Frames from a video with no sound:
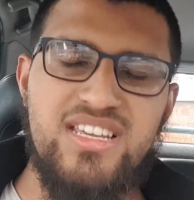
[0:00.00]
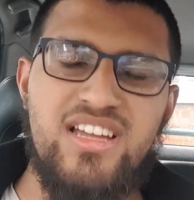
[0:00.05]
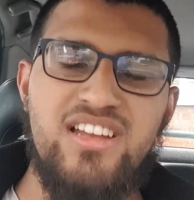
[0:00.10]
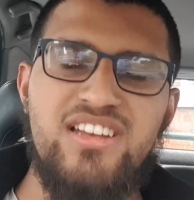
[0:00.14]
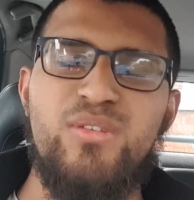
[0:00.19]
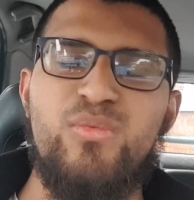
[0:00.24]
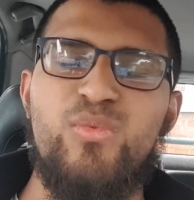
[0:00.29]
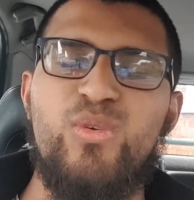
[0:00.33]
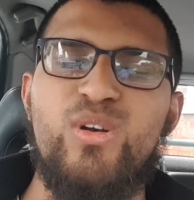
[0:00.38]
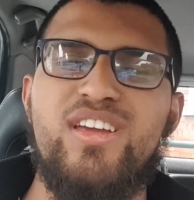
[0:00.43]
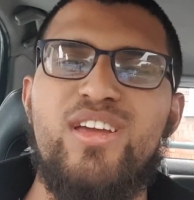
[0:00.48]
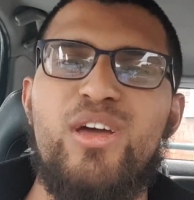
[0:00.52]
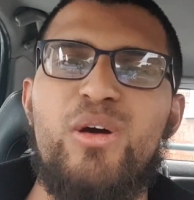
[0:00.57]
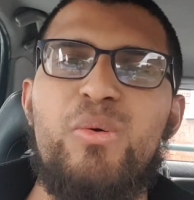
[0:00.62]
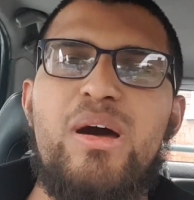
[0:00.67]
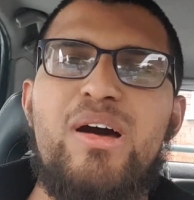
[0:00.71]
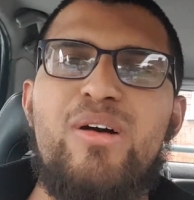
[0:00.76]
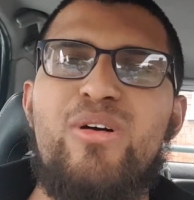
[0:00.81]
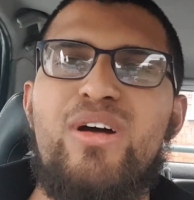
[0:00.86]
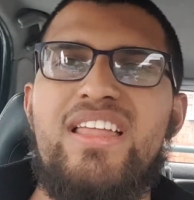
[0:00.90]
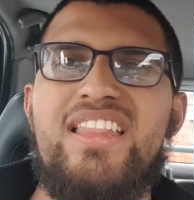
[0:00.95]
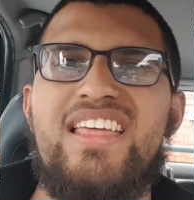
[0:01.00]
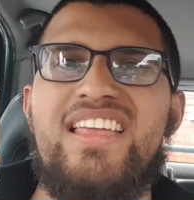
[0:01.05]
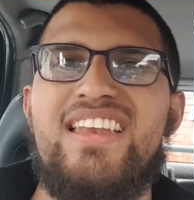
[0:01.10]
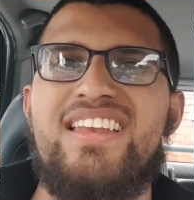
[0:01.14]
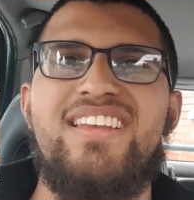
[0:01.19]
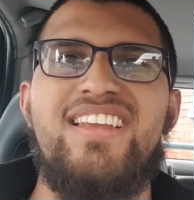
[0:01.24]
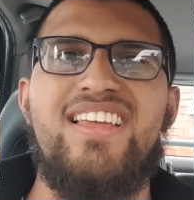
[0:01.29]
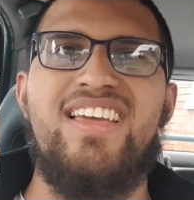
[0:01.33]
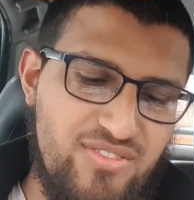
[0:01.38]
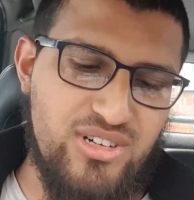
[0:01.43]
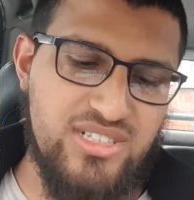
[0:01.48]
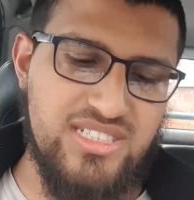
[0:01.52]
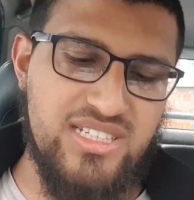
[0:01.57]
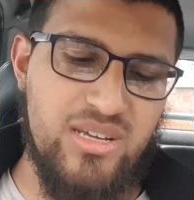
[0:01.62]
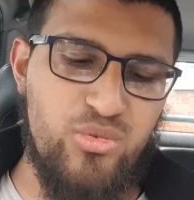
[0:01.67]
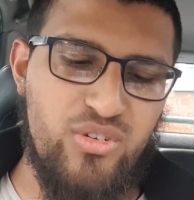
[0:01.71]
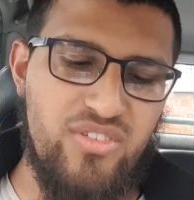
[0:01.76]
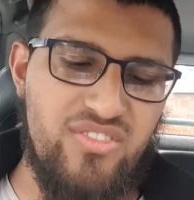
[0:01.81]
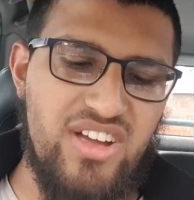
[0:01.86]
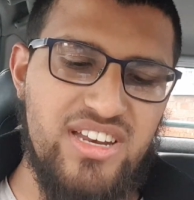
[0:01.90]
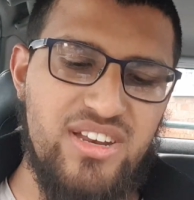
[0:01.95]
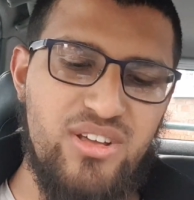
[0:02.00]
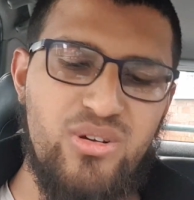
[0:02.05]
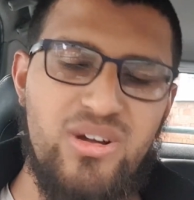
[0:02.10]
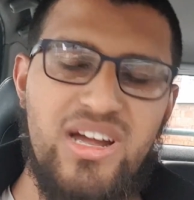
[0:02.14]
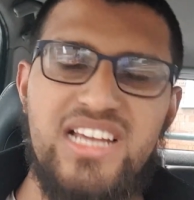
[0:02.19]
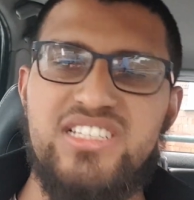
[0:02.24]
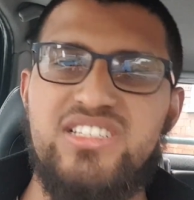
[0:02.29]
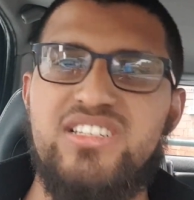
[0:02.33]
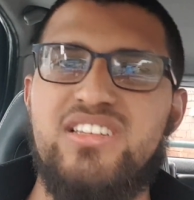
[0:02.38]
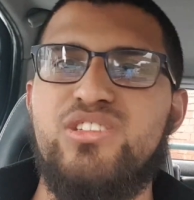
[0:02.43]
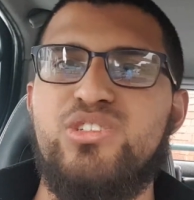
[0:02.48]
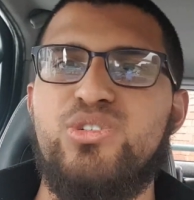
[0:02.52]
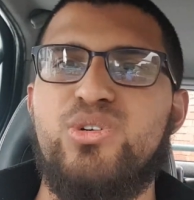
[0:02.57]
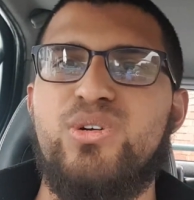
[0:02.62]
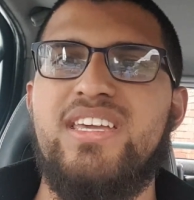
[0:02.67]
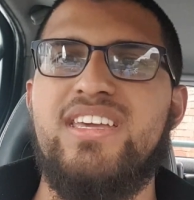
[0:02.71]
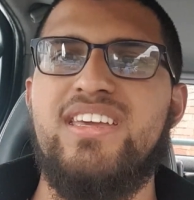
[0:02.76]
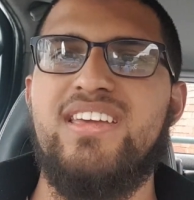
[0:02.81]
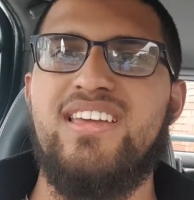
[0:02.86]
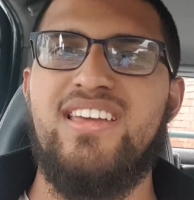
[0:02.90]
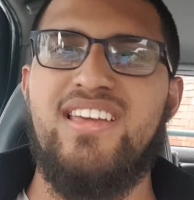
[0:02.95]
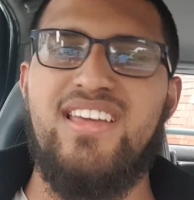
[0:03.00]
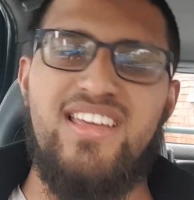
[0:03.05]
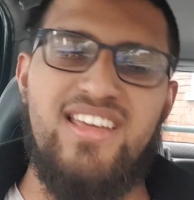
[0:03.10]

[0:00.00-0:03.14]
I didn't want to go out and then, for example, if I don't actually enjoy it.